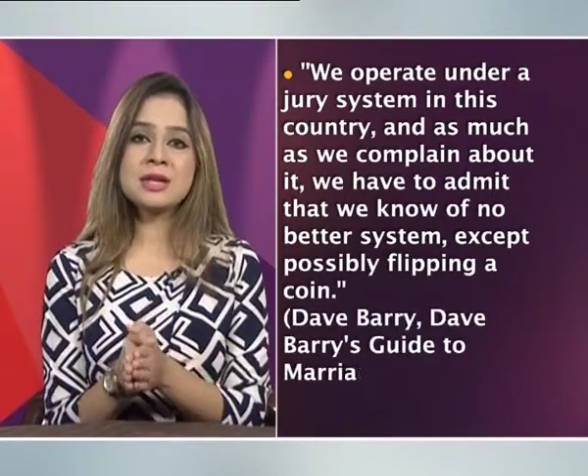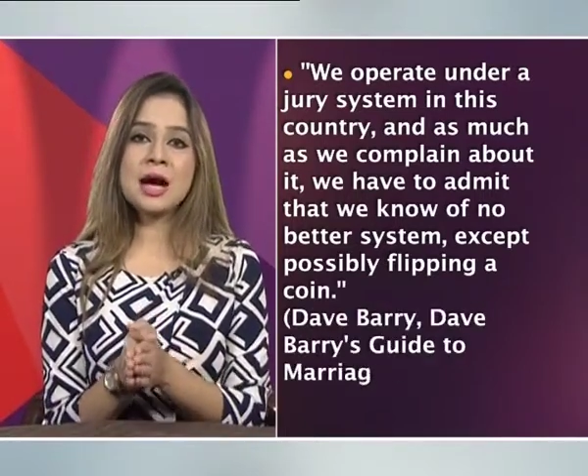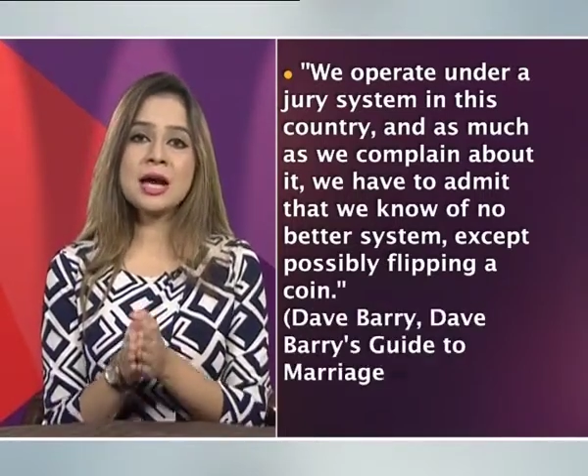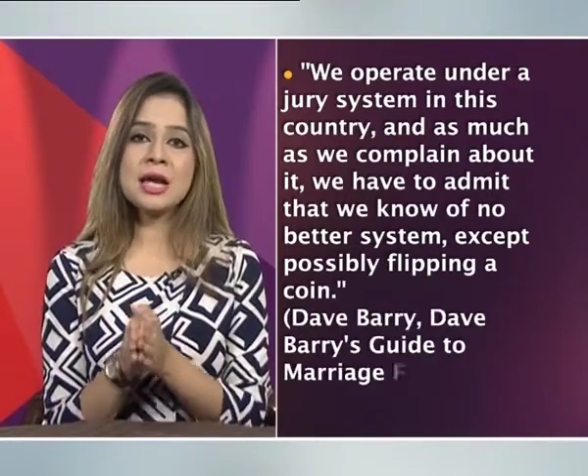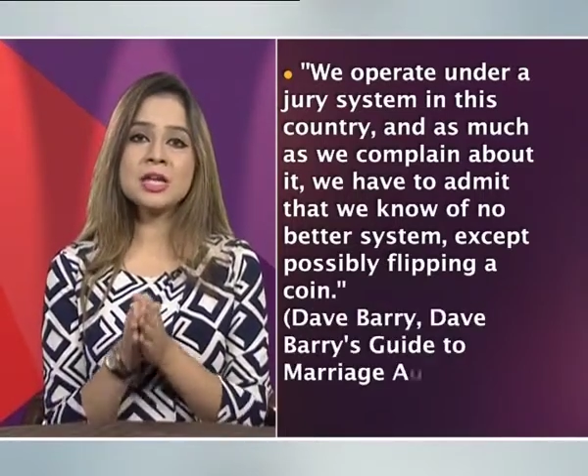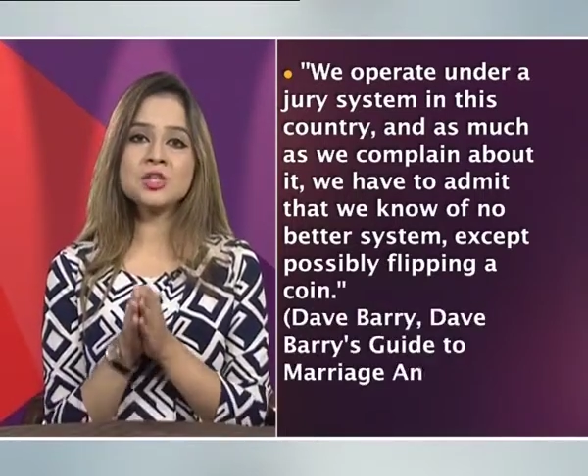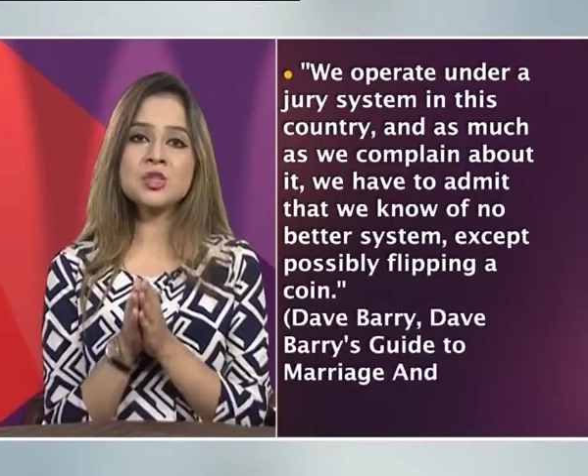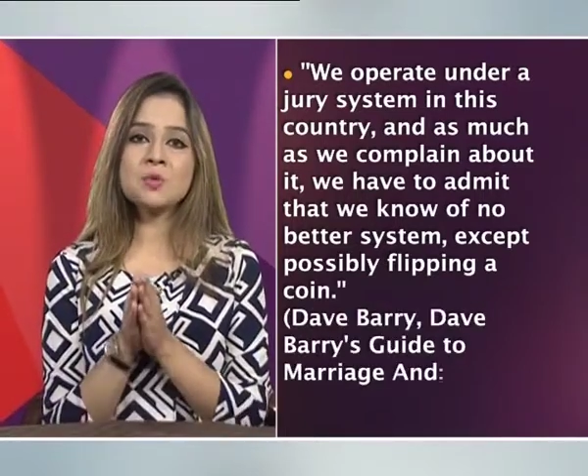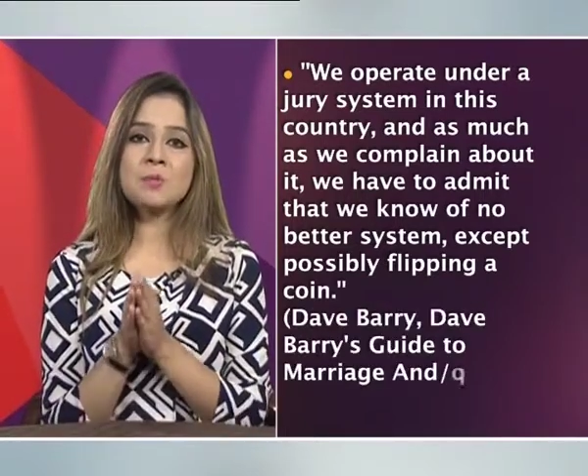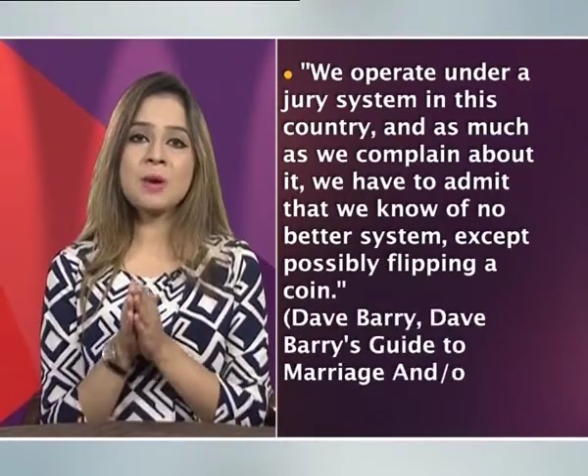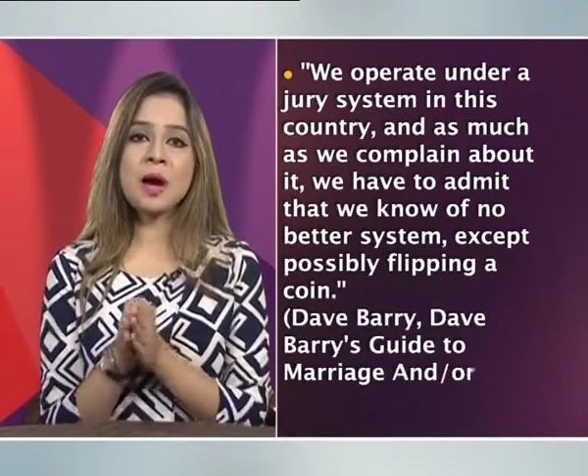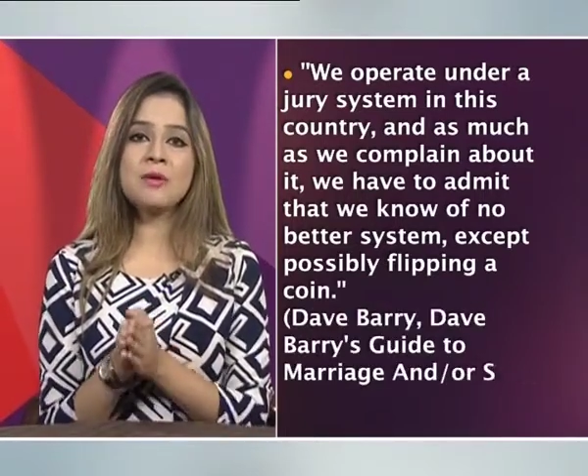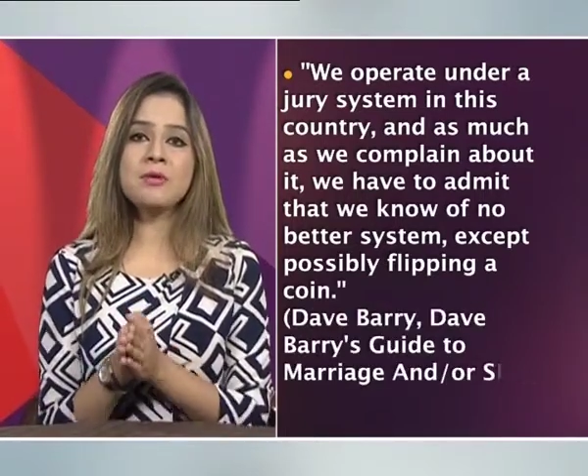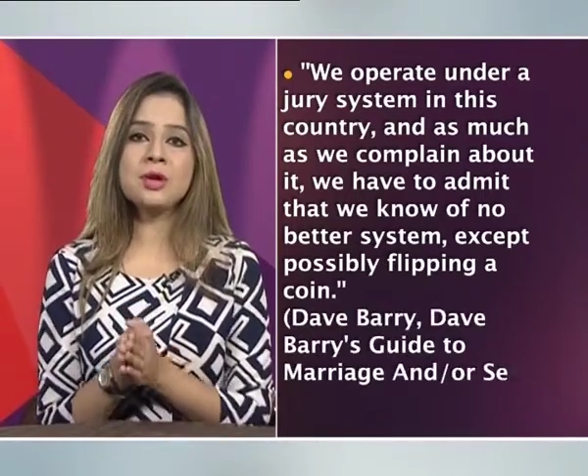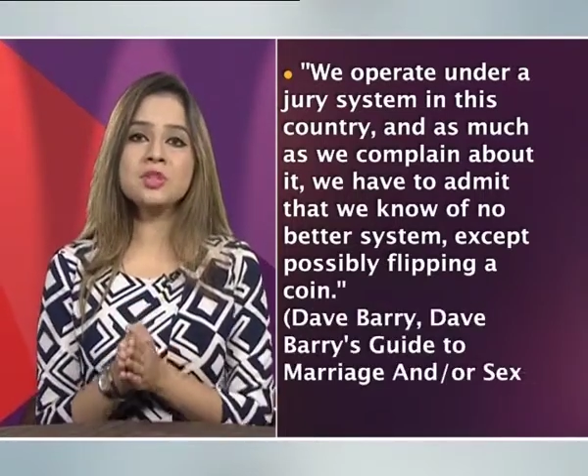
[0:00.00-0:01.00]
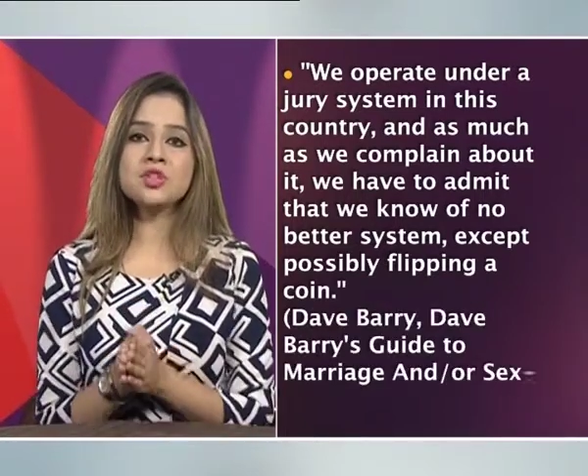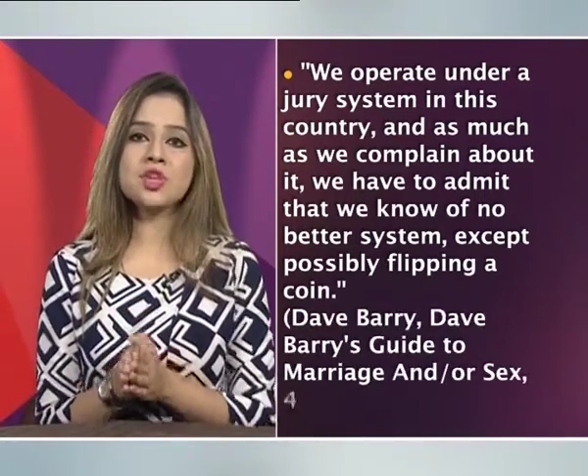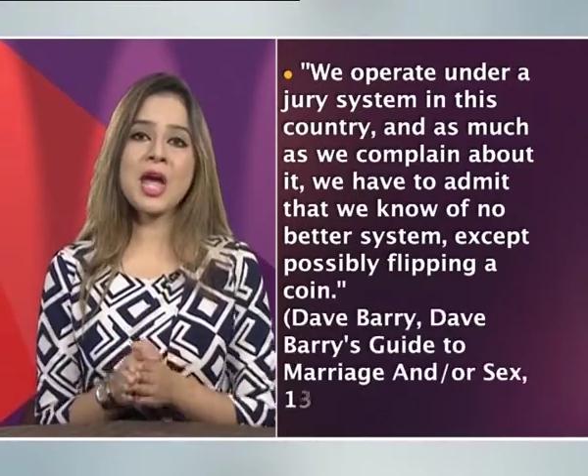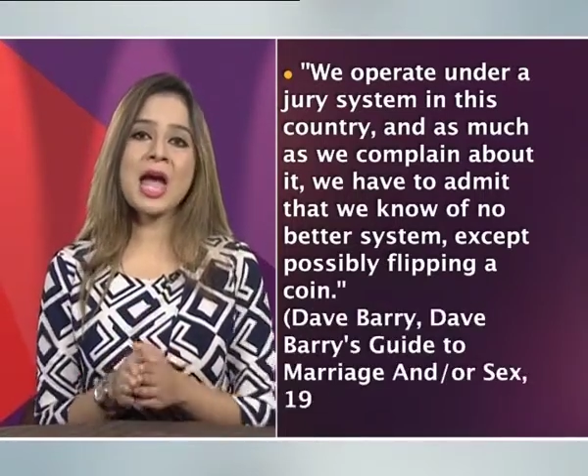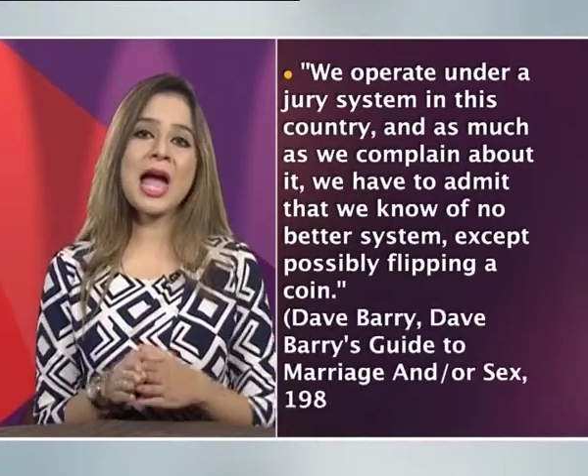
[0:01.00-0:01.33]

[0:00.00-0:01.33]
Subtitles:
Guide to Marriage